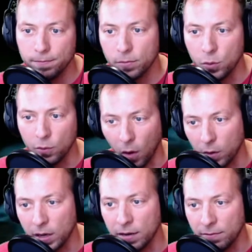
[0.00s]
who've
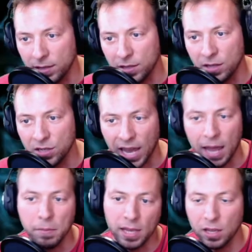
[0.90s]
already invested in the
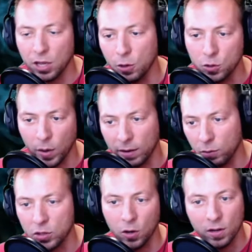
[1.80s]
scam get a huge rate of
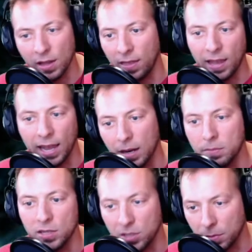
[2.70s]
return and then they end up
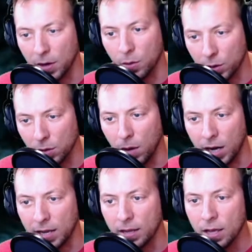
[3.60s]
disappearing with your
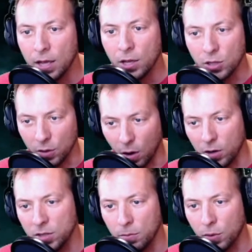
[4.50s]
money. So there are
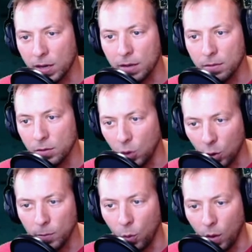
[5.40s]
some pretty
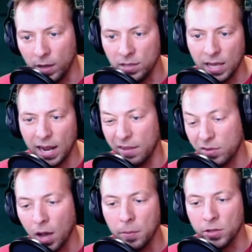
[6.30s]
notable ones that have
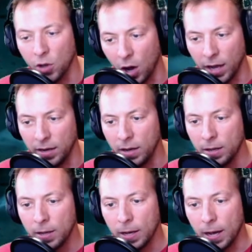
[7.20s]
come and gone.
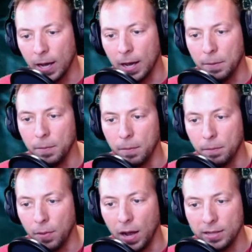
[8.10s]

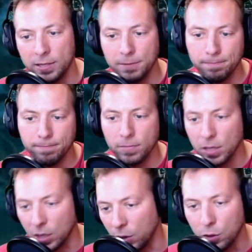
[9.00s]
But
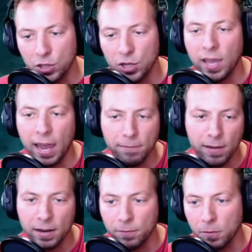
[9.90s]
usually you can't
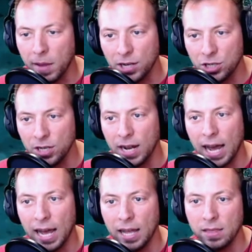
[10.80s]
find information
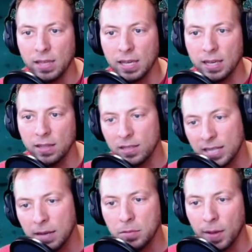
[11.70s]
on the
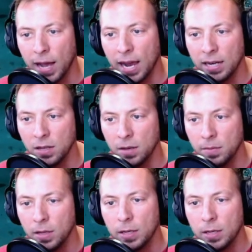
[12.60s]
teams behind them.